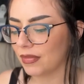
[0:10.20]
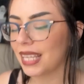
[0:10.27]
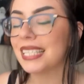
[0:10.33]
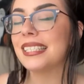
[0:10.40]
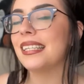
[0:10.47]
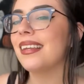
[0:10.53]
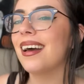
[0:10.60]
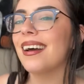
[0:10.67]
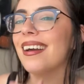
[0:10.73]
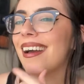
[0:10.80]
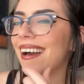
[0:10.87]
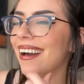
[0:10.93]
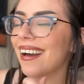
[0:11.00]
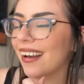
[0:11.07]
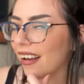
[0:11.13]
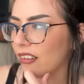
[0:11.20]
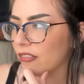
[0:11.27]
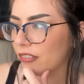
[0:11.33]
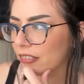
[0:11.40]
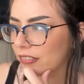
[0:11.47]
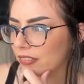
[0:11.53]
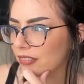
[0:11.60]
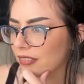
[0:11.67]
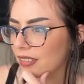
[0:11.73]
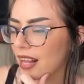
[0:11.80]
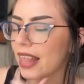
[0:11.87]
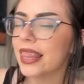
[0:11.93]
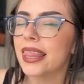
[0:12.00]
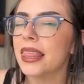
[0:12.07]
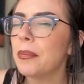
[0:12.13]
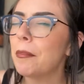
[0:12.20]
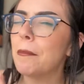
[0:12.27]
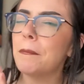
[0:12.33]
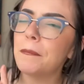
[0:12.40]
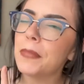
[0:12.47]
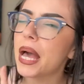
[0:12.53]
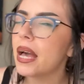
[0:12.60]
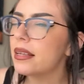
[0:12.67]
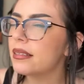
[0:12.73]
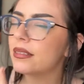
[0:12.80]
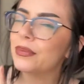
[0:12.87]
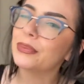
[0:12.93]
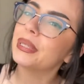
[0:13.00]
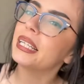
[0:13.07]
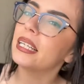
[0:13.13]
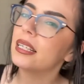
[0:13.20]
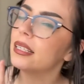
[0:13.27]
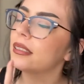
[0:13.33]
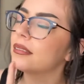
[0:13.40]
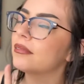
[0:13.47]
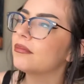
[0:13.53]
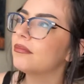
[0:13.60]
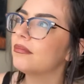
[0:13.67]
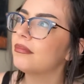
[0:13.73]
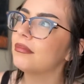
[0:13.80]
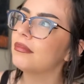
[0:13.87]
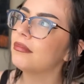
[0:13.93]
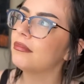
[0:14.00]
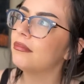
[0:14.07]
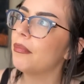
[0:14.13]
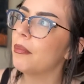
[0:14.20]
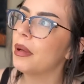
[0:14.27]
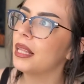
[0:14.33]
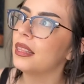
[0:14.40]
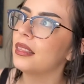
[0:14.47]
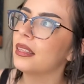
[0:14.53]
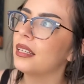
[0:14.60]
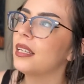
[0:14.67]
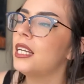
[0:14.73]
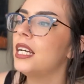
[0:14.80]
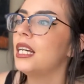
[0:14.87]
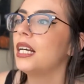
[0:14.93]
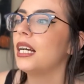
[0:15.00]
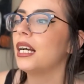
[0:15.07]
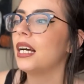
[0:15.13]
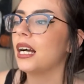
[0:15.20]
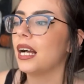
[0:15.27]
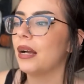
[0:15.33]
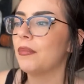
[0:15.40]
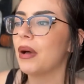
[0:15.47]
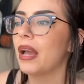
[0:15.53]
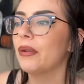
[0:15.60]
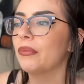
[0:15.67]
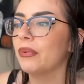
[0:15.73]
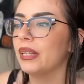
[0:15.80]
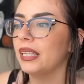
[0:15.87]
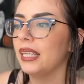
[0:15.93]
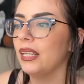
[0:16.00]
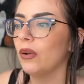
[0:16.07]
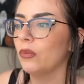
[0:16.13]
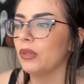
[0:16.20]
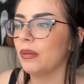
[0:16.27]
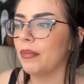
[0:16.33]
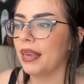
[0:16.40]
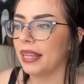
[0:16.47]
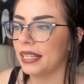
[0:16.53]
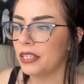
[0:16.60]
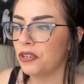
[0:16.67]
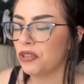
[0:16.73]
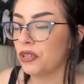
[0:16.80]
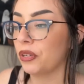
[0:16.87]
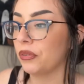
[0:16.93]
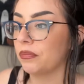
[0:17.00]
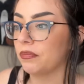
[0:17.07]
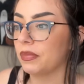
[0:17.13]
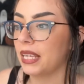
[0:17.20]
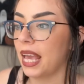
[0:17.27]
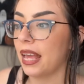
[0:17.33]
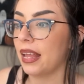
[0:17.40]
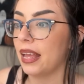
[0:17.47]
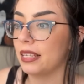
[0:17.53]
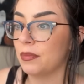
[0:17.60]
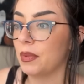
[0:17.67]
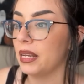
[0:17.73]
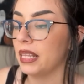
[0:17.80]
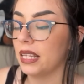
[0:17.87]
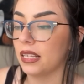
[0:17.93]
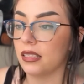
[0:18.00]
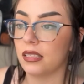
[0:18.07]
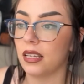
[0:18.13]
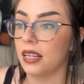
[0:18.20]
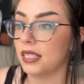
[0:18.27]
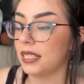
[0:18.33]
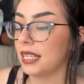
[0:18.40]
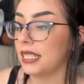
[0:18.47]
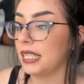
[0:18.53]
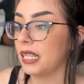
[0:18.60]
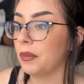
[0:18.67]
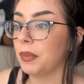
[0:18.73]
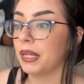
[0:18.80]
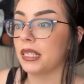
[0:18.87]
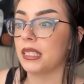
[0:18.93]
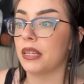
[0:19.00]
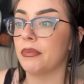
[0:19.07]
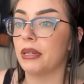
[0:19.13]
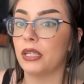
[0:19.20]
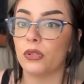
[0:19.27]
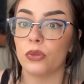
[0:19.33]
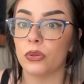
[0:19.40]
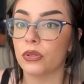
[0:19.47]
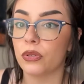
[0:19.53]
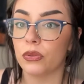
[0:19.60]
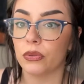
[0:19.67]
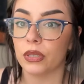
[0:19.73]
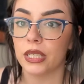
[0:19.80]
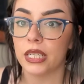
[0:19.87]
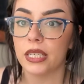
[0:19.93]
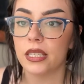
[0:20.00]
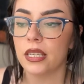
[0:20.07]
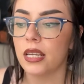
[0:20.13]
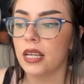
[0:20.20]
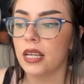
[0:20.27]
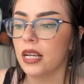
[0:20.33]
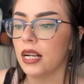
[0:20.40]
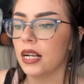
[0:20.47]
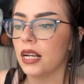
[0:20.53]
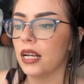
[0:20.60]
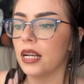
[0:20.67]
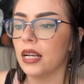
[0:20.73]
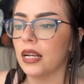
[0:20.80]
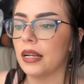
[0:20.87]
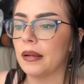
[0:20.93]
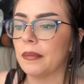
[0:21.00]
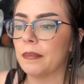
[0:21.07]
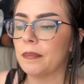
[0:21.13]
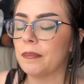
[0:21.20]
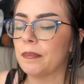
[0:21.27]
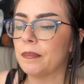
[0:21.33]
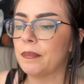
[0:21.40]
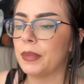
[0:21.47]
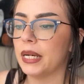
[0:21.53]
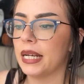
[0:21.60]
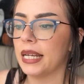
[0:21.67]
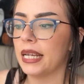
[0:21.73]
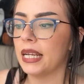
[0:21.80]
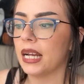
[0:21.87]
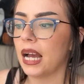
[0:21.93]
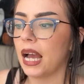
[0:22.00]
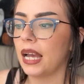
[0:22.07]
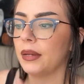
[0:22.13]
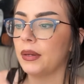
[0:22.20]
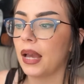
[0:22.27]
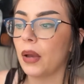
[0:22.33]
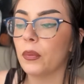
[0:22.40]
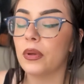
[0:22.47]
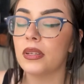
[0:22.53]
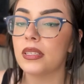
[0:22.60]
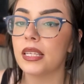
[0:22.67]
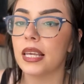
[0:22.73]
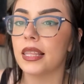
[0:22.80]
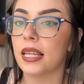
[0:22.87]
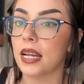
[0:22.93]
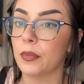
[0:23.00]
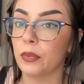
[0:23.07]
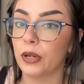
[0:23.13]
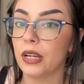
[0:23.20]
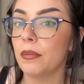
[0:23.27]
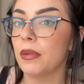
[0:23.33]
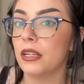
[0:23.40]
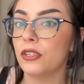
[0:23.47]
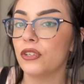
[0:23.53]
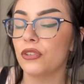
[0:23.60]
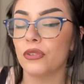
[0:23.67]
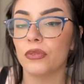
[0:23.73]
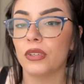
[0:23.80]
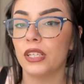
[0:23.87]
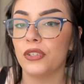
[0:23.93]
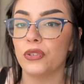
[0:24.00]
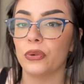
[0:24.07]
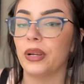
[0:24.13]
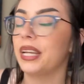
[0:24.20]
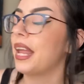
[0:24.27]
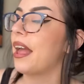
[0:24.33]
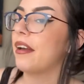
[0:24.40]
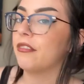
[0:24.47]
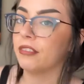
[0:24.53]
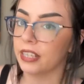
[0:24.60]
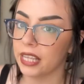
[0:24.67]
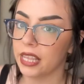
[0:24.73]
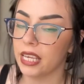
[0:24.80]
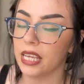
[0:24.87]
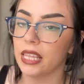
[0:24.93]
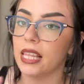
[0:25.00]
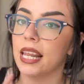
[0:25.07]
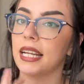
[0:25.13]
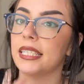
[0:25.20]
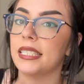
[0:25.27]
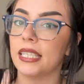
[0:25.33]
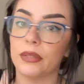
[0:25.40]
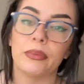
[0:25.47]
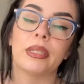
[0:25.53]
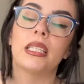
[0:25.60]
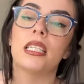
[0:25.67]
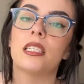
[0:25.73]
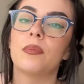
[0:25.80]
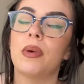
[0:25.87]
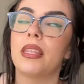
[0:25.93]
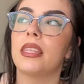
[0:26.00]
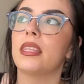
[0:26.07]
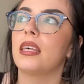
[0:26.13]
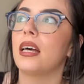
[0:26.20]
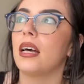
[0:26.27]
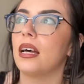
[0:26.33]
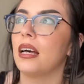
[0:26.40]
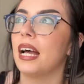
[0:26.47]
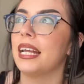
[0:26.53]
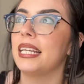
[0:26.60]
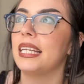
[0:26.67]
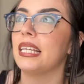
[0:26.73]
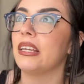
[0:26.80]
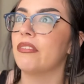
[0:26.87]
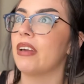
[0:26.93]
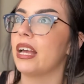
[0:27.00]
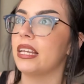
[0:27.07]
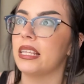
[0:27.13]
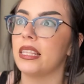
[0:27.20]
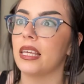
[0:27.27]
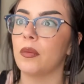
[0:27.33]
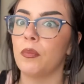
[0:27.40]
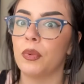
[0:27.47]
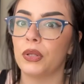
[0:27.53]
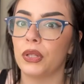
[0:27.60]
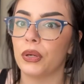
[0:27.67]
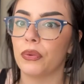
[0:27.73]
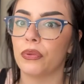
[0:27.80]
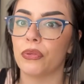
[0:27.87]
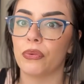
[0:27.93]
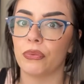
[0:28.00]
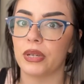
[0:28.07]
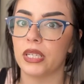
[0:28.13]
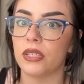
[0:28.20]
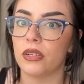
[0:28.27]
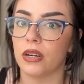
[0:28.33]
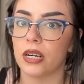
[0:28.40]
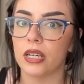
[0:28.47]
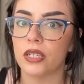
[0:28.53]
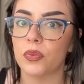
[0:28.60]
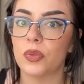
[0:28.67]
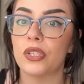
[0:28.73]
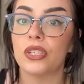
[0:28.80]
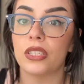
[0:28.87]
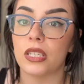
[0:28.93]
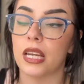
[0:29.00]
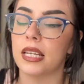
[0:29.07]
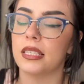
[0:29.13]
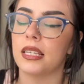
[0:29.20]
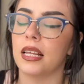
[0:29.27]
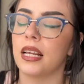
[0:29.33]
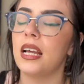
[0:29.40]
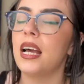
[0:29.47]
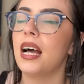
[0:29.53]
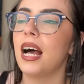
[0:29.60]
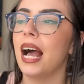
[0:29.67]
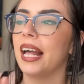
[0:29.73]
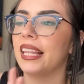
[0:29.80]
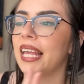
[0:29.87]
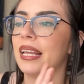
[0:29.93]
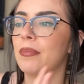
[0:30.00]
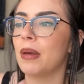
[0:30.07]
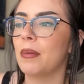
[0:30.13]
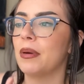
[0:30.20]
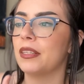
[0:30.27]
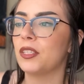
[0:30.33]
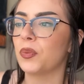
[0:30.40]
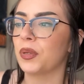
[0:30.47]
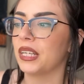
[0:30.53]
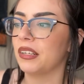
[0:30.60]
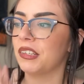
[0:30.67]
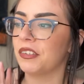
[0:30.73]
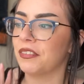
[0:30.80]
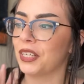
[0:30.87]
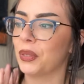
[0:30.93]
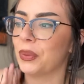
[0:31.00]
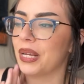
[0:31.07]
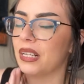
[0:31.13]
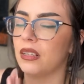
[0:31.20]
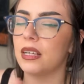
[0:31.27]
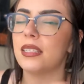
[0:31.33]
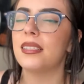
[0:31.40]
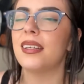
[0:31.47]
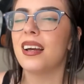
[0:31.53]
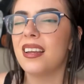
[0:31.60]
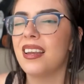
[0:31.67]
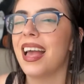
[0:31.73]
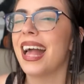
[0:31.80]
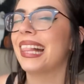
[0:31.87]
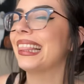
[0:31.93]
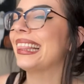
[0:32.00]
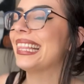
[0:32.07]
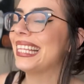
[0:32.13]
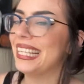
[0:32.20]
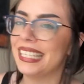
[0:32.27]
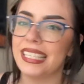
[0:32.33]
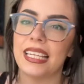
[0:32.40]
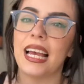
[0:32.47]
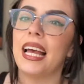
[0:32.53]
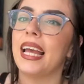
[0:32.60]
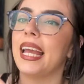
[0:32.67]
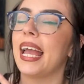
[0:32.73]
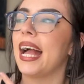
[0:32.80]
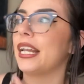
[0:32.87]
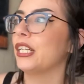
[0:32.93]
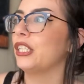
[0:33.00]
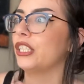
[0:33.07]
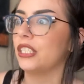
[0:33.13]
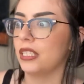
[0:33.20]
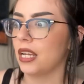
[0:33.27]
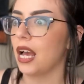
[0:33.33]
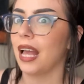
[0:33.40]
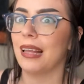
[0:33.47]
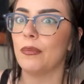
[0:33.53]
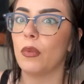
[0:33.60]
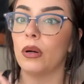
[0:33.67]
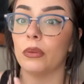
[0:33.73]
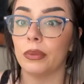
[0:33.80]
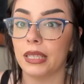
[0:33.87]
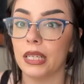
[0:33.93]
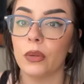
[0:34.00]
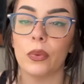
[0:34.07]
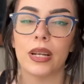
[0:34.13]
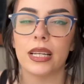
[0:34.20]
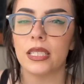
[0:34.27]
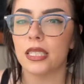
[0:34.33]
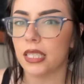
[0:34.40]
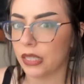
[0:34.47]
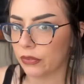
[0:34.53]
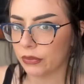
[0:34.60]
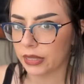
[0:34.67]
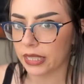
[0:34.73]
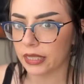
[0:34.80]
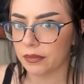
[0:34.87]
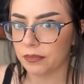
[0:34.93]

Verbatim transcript: did not have the best reading month. Um, I really only managed to get as many things done as I did because I read short stories. Um, but I, I will say that I pretty much enjoyed everything that I did read this month. Uh, I didn't give anything below three stars, which is nice. I, I like my months where even if I don't get a lot done, at least I had a good time while reading what I did read.